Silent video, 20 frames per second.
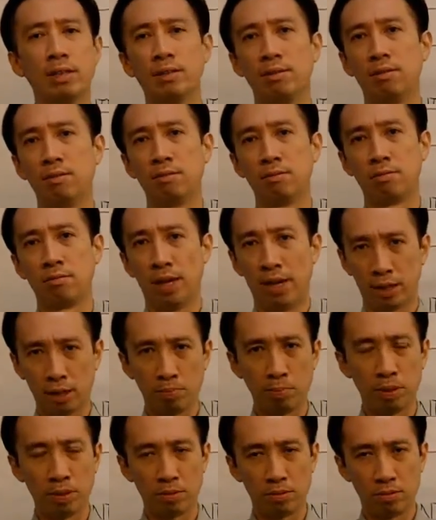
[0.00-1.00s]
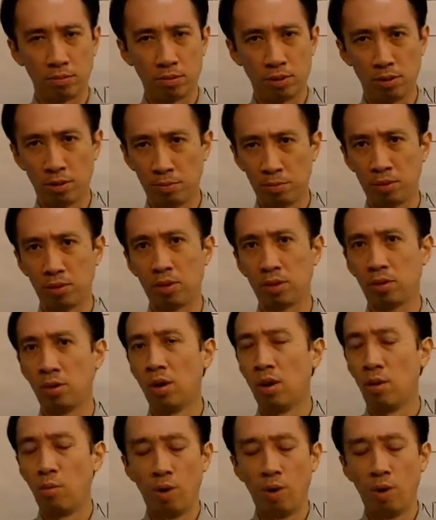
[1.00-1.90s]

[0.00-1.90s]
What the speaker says: an expert in your business?